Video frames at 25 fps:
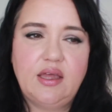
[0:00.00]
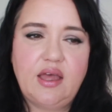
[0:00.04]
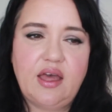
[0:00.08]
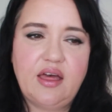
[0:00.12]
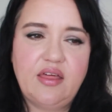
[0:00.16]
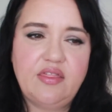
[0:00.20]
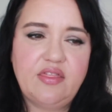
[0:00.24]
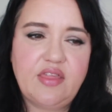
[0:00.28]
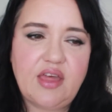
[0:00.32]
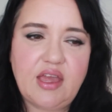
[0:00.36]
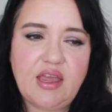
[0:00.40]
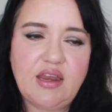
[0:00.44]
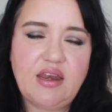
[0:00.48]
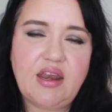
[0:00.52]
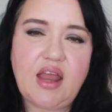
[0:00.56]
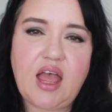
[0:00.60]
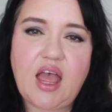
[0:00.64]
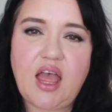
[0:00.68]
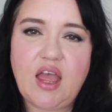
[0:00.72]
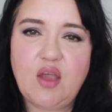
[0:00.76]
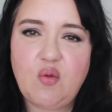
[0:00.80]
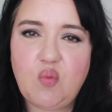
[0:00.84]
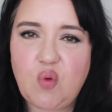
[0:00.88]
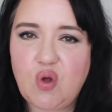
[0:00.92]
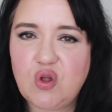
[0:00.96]
And then
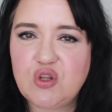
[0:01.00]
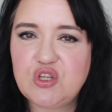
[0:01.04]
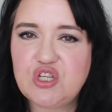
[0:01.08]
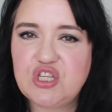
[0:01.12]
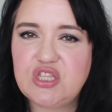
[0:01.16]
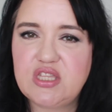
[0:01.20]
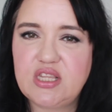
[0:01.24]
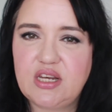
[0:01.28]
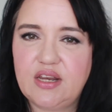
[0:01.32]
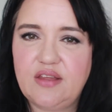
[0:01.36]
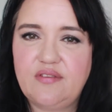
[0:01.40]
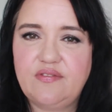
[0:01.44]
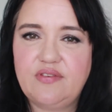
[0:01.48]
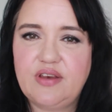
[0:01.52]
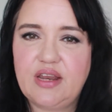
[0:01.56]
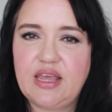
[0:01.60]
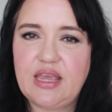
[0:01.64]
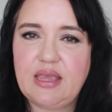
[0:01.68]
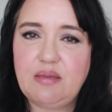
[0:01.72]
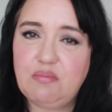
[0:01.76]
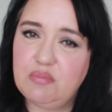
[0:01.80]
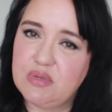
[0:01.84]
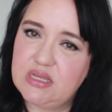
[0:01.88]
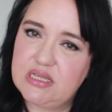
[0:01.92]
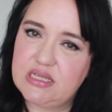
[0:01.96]
I watched the
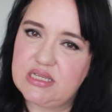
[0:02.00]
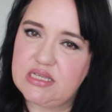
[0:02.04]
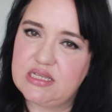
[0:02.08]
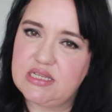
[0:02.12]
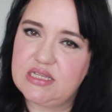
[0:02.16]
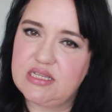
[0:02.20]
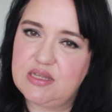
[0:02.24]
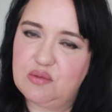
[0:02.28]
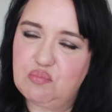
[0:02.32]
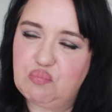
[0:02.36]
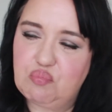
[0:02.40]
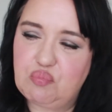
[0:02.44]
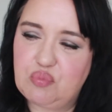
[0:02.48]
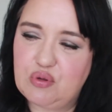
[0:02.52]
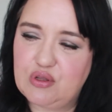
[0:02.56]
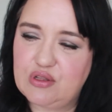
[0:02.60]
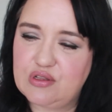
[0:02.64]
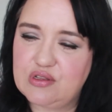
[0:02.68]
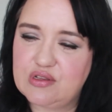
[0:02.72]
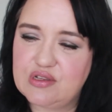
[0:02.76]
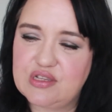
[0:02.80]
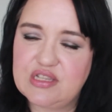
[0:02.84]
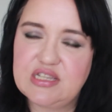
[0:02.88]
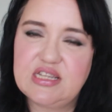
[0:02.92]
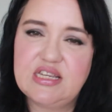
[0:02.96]
lovely Mrs.
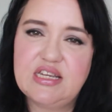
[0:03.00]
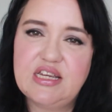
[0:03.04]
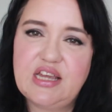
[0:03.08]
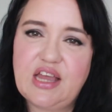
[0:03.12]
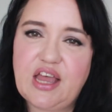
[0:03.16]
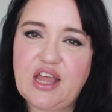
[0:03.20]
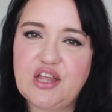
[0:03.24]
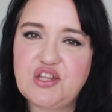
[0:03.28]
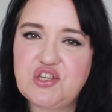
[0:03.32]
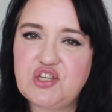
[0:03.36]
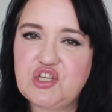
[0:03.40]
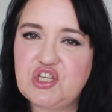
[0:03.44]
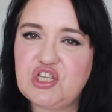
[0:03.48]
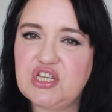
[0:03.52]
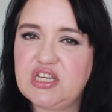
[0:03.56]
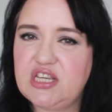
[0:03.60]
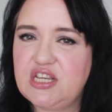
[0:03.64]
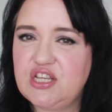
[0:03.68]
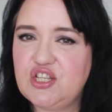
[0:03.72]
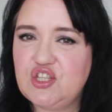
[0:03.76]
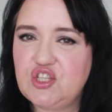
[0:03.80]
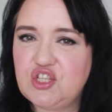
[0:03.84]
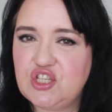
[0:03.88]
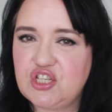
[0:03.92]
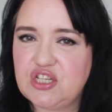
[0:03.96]
Dimples and
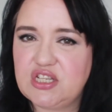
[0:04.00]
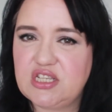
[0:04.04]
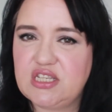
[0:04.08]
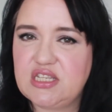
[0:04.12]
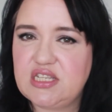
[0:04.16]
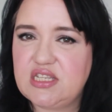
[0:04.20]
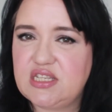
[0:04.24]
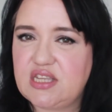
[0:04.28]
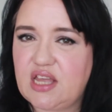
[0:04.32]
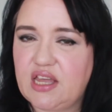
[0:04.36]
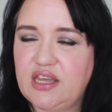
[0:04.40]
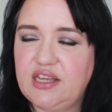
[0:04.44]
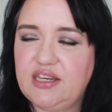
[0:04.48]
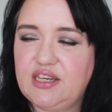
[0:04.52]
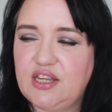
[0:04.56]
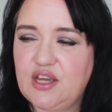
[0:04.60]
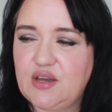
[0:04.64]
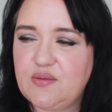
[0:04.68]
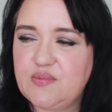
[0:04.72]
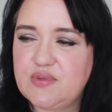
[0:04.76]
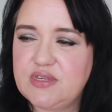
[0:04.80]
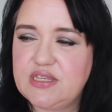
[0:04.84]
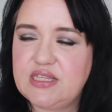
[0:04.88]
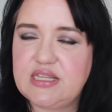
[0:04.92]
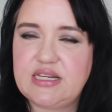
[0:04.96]
she just signed
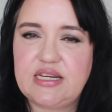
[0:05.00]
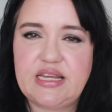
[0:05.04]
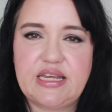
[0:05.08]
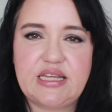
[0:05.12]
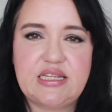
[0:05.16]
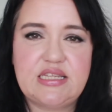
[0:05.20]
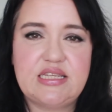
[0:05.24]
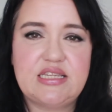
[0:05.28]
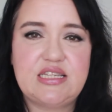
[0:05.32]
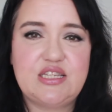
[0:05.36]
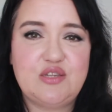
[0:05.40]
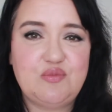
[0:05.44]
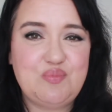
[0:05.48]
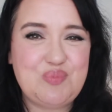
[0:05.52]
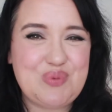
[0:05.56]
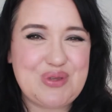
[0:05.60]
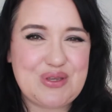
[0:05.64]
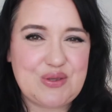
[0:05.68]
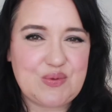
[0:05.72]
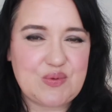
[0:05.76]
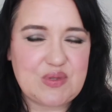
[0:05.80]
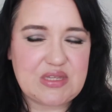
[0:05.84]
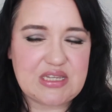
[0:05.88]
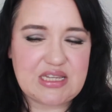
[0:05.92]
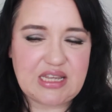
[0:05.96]
up to the latest in
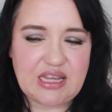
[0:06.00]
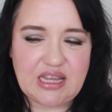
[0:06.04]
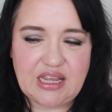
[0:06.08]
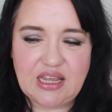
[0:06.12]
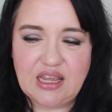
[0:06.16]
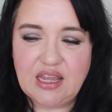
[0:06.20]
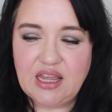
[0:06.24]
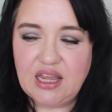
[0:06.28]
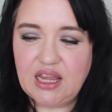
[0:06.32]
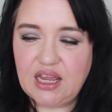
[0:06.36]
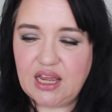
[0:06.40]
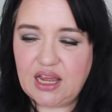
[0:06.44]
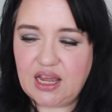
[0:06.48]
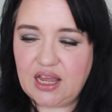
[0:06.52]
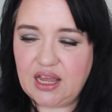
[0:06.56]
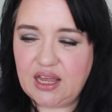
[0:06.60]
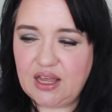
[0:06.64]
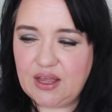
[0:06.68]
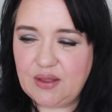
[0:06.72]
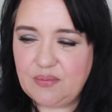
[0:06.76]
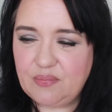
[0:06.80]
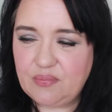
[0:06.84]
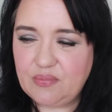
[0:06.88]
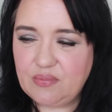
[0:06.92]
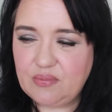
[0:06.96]
beauty.
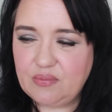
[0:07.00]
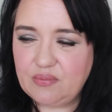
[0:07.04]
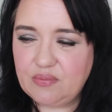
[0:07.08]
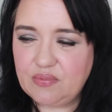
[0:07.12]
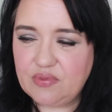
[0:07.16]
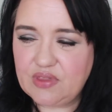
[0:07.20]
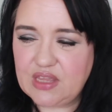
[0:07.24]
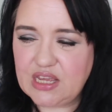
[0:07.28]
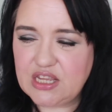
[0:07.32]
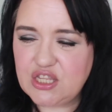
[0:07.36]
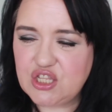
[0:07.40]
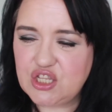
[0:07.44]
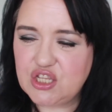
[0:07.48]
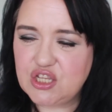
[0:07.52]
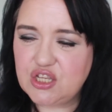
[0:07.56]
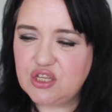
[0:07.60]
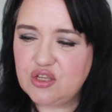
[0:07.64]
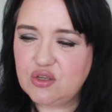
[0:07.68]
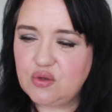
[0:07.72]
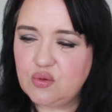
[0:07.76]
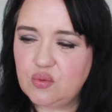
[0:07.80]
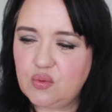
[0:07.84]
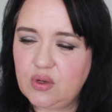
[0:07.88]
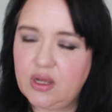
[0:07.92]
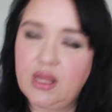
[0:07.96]
They
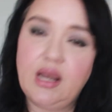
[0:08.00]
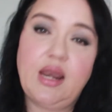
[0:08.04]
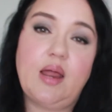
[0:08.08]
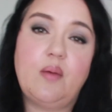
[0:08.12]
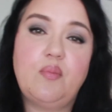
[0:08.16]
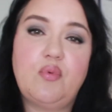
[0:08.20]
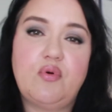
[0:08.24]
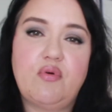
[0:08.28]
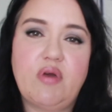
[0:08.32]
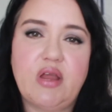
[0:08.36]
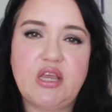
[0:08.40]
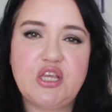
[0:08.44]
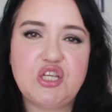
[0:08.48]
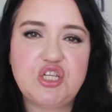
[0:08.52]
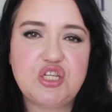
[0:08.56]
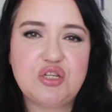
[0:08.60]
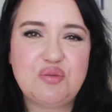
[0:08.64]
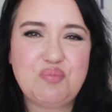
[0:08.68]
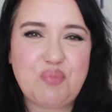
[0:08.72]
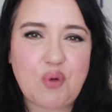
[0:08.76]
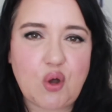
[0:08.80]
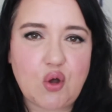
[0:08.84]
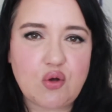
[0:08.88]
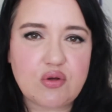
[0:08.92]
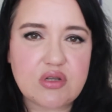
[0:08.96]
do
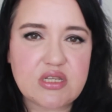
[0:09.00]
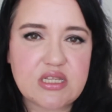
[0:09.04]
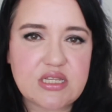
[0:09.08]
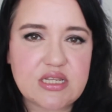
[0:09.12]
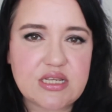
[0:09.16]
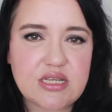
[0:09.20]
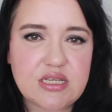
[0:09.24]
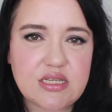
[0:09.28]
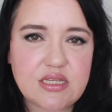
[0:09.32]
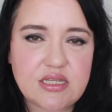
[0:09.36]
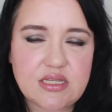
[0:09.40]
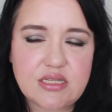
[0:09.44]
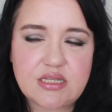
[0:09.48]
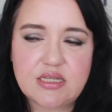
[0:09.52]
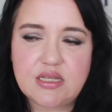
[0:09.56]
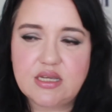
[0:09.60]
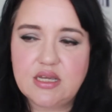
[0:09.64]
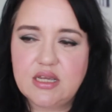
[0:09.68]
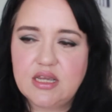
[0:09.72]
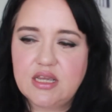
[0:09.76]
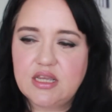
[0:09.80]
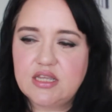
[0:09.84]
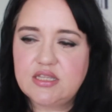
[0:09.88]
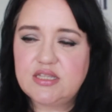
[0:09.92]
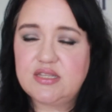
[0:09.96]
collaboration boxes,
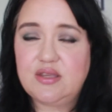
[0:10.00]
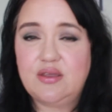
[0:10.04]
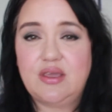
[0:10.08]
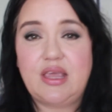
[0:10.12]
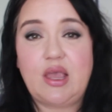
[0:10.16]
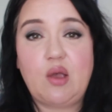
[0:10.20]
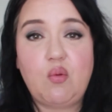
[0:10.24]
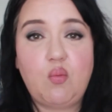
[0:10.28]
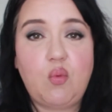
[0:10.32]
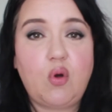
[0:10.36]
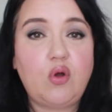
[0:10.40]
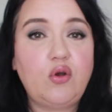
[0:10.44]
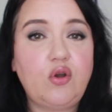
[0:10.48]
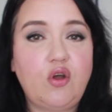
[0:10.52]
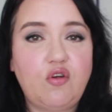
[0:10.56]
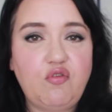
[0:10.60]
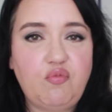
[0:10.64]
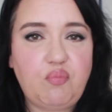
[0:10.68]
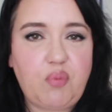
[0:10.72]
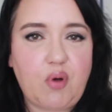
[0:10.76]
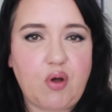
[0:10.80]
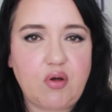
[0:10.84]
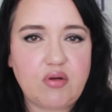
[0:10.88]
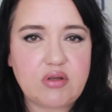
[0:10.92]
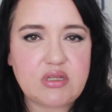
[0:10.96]
so you get
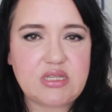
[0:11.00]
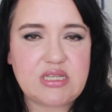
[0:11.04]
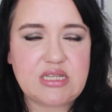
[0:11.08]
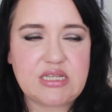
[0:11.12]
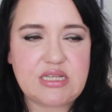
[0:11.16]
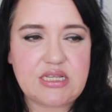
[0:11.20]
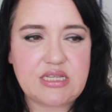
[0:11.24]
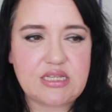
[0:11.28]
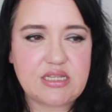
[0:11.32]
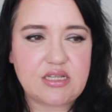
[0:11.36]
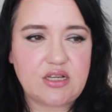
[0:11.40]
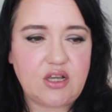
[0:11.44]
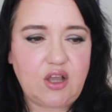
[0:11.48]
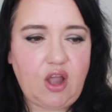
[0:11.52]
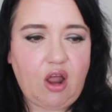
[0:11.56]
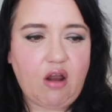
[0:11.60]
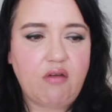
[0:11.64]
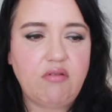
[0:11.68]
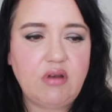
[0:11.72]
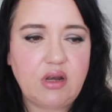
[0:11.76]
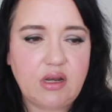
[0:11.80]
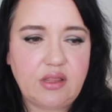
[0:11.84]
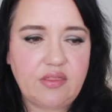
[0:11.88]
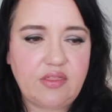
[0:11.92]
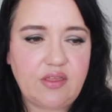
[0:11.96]
one-off boxes, and
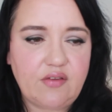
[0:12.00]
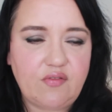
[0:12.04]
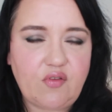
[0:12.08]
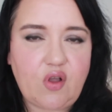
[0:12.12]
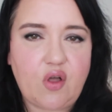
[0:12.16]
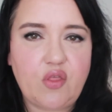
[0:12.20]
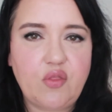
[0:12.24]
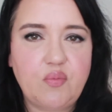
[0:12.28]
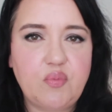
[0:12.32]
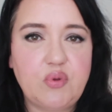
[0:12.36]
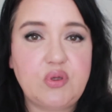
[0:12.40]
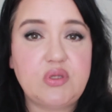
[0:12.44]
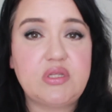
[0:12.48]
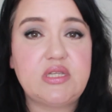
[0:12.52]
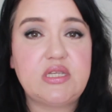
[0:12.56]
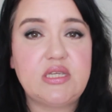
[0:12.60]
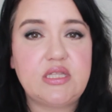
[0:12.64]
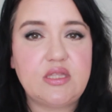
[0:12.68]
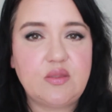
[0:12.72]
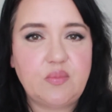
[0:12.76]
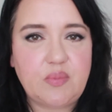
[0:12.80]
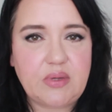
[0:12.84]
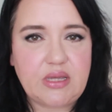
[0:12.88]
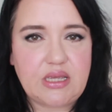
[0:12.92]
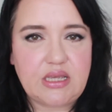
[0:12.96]
currently they've got the Beauty
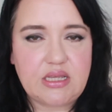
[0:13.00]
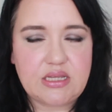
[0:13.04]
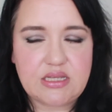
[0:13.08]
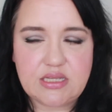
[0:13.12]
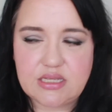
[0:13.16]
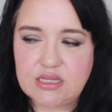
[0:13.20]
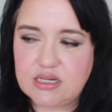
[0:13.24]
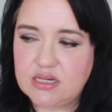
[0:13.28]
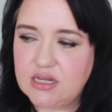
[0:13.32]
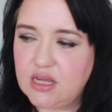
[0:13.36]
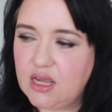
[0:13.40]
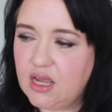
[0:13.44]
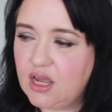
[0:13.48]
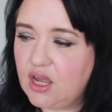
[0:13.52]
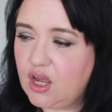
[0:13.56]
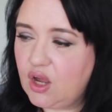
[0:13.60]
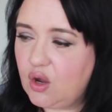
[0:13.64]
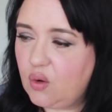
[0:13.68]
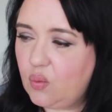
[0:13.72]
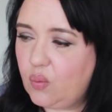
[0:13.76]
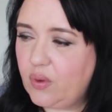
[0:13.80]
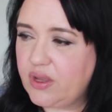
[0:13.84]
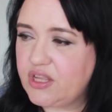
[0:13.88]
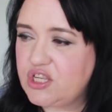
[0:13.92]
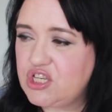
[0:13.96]
and the Beast,
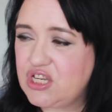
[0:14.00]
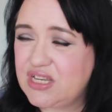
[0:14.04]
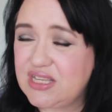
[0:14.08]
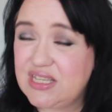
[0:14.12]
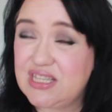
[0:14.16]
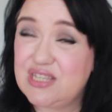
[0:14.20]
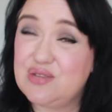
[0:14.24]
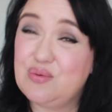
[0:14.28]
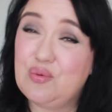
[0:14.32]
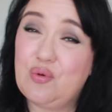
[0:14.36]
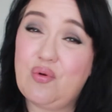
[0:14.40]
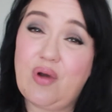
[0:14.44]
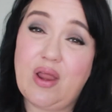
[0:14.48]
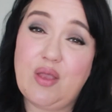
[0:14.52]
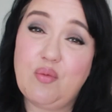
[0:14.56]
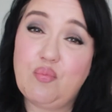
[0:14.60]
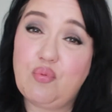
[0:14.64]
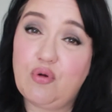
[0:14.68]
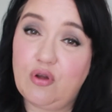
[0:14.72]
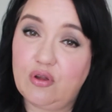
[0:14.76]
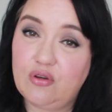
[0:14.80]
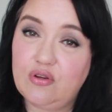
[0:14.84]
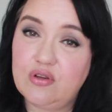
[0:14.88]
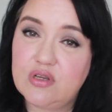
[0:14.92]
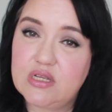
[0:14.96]
which has some great
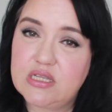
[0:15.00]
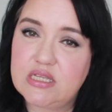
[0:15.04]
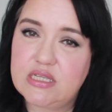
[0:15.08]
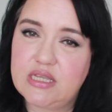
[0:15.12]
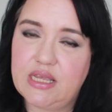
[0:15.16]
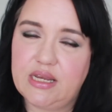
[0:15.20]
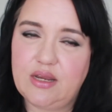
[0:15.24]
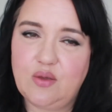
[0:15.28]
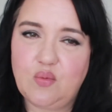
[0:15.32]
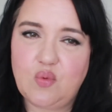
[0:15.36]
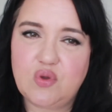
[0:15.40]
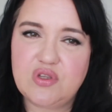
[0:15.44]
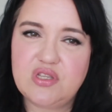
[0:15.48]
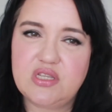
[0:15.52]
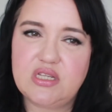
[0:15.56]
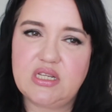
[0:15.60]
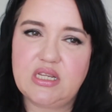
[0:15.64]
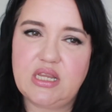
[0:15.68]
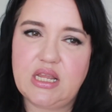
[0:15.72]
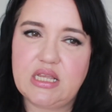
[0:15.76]
products in. It wasn't